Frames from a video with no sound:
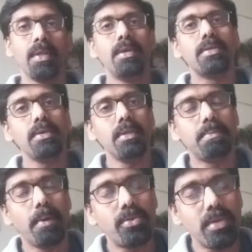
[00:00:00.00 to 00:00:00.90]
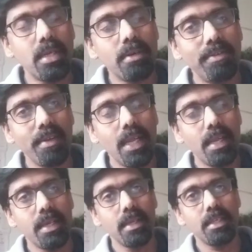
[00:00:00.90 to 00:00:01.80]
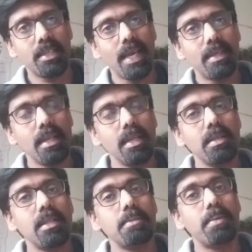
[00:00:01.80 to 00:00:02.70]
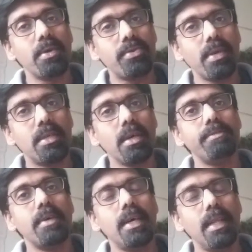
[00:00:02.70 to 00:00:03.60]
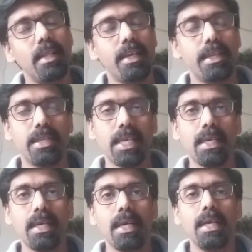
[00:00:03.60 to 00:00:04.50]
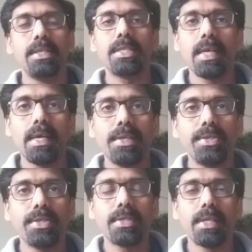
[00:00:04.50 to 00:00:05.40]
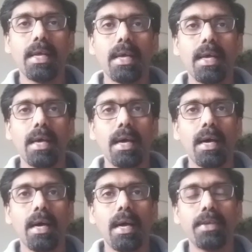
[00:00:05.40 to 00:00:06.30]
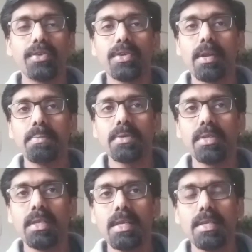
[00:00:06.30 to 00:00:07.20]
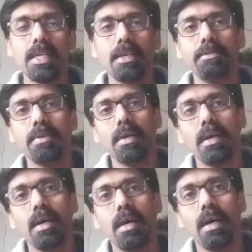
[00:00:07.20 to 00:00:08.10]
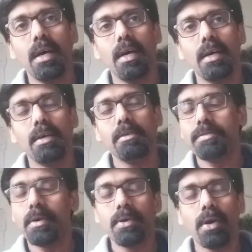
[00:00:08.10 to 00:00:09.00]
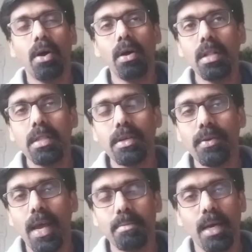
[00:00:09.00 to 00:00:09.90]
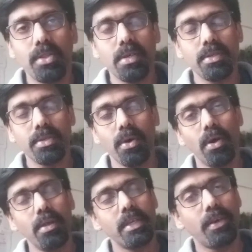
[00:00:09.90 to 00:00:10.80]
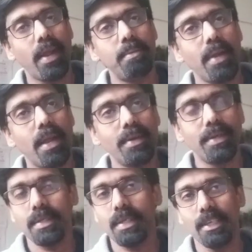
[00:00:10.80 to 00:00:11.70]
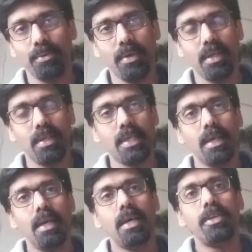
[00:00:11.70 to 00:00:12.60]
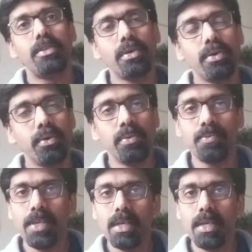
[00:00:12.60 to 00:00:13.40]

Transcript: So, the portrait of a lady, the title, The Portrait of a Lady, stands as a representative for all the grandmothers or the grandparents in the world to whom